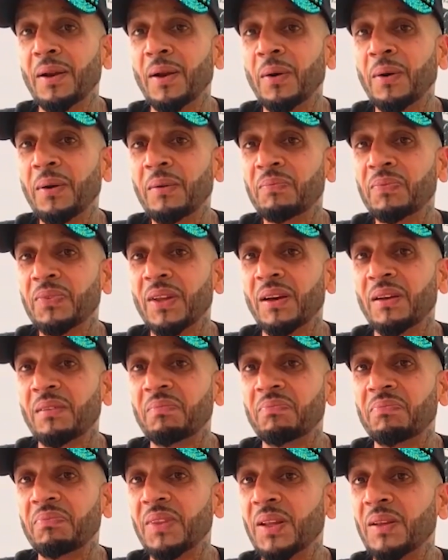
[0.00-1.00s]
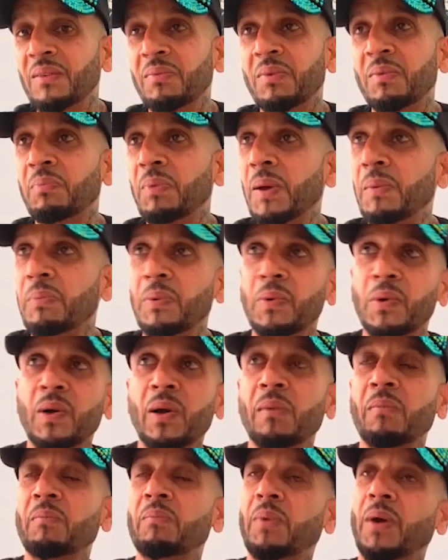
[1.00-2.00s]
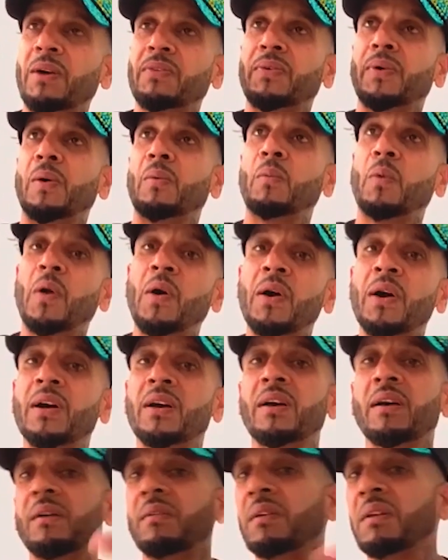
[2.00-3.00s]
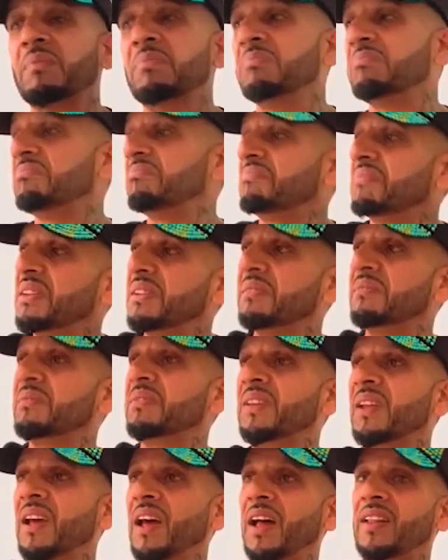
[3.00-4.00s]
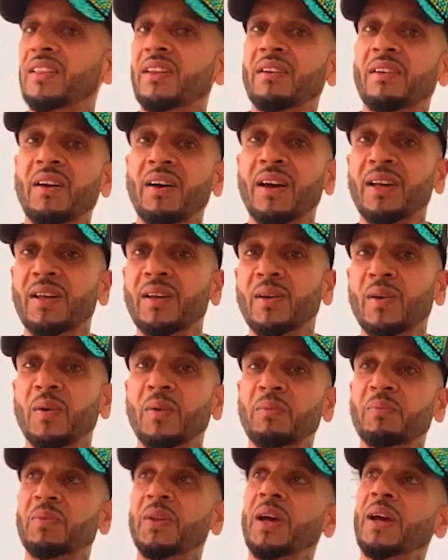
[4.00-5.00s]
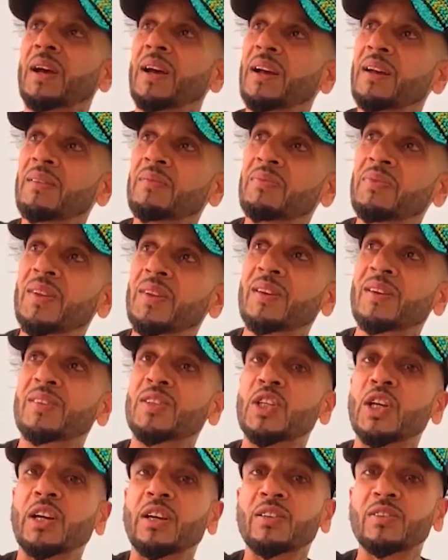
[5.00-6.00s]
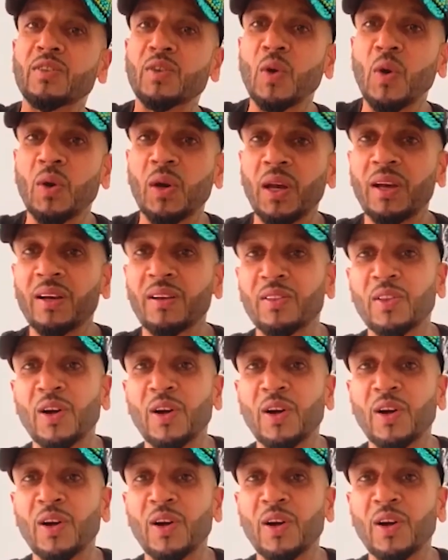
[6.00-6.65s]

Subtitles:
know, People coming back from work and at the night, chicken's cooking,